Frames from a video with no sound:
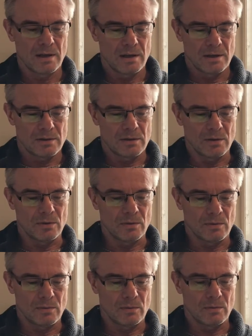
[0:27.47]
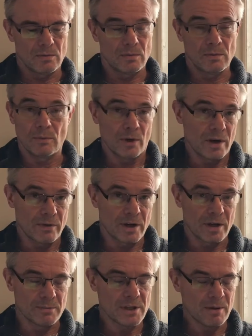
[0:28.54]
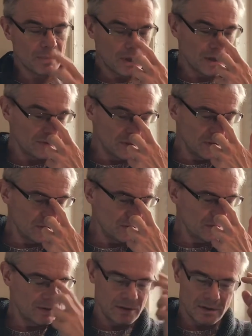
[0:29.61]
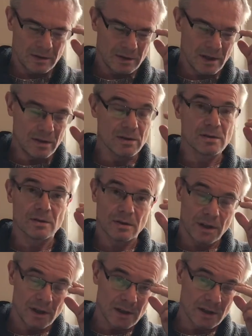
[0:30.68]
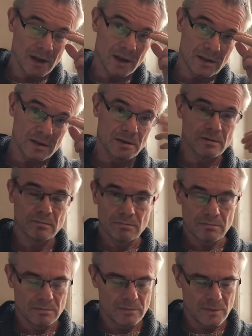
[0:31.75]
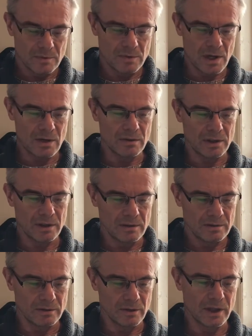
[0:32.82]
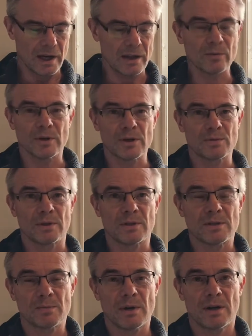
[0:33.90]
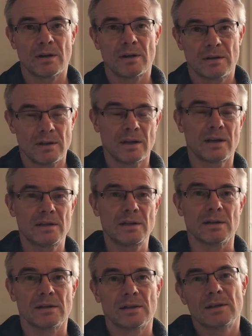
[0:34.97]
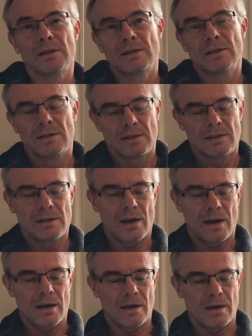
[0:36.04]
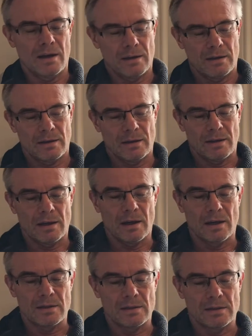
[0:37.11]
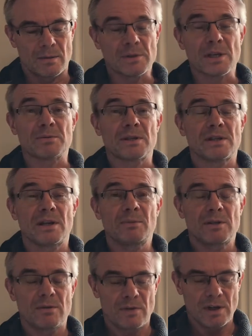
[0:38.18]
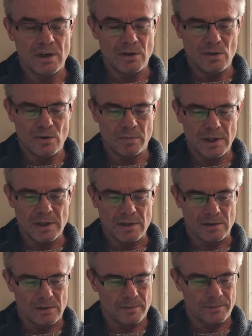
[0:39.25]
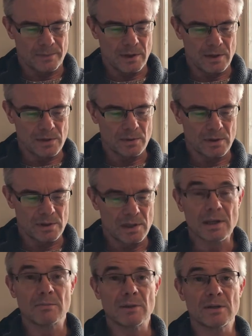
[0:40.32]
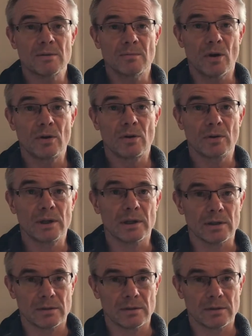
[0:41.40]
so whatever comes up I have to use in the story, and generally, looking at the words will inspire an idea. And sometimes it takes me to very unusual places. And this one has taken me to Mongolia.